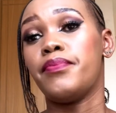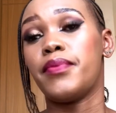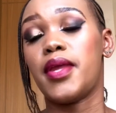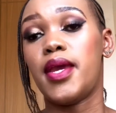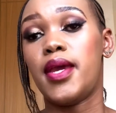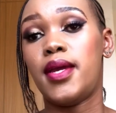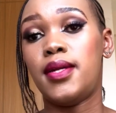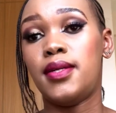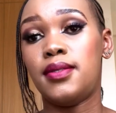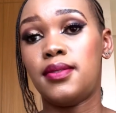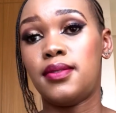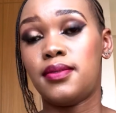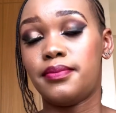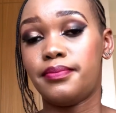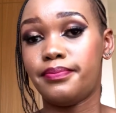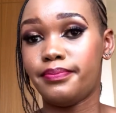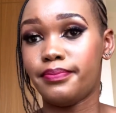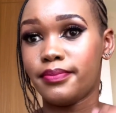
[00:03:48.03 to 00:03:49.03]
and
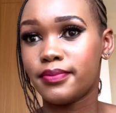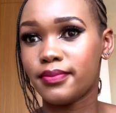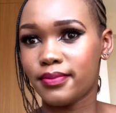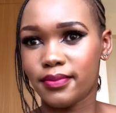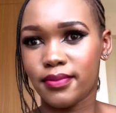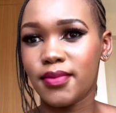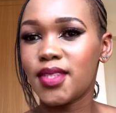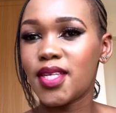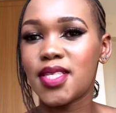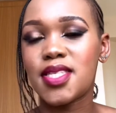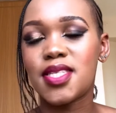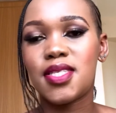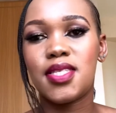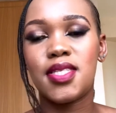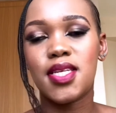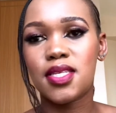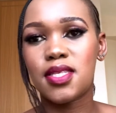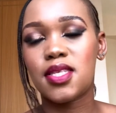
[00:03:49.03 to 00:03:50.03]
that's
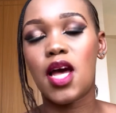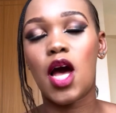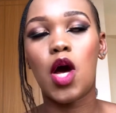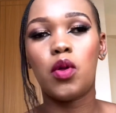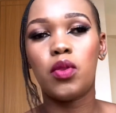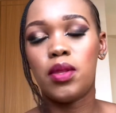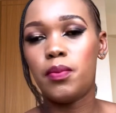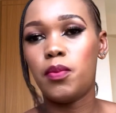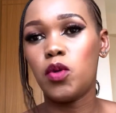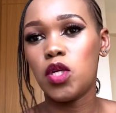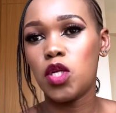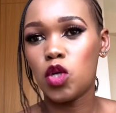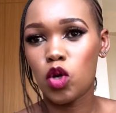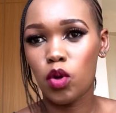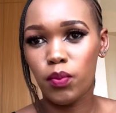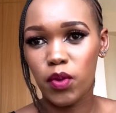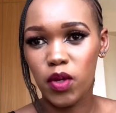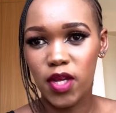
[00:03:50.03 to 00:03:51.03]
just how the body
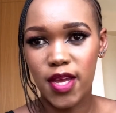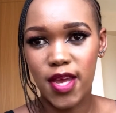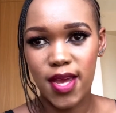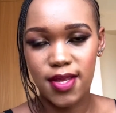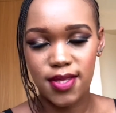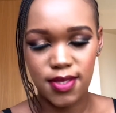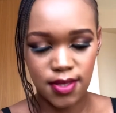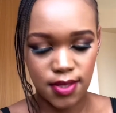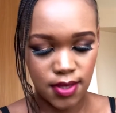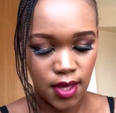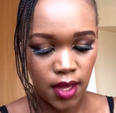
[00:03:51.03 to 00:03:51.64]
communicates.